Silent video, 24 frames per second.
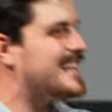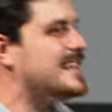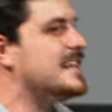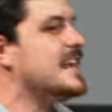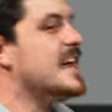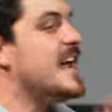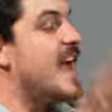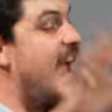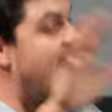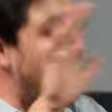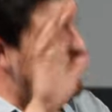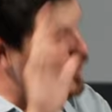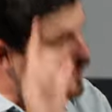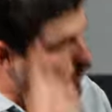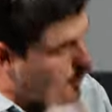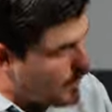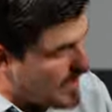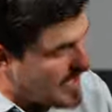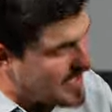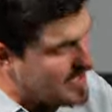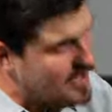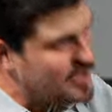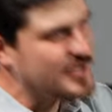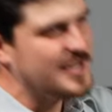and
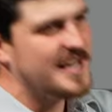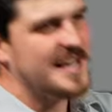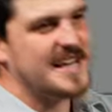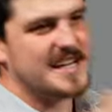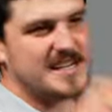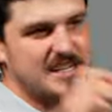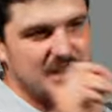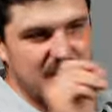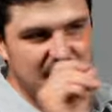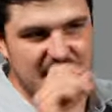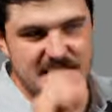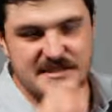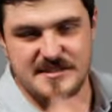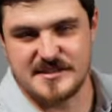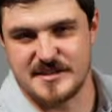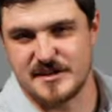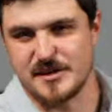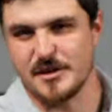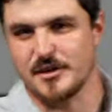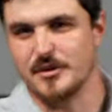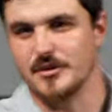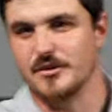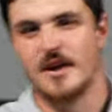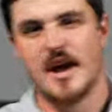will cleanse you.
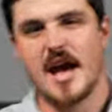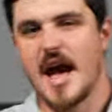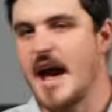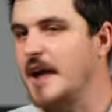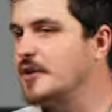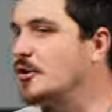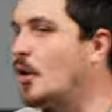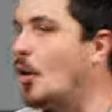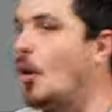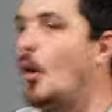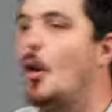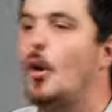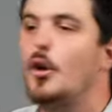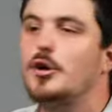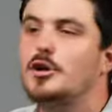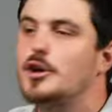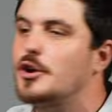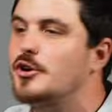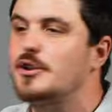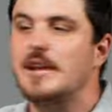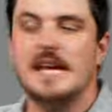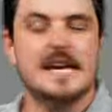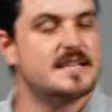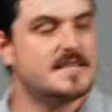And all you need
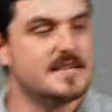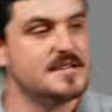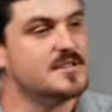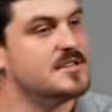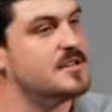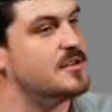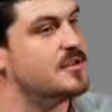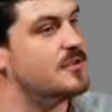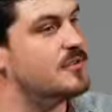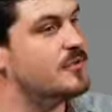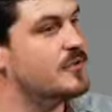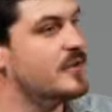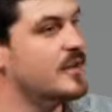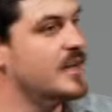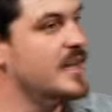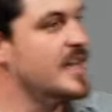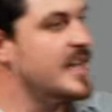to do is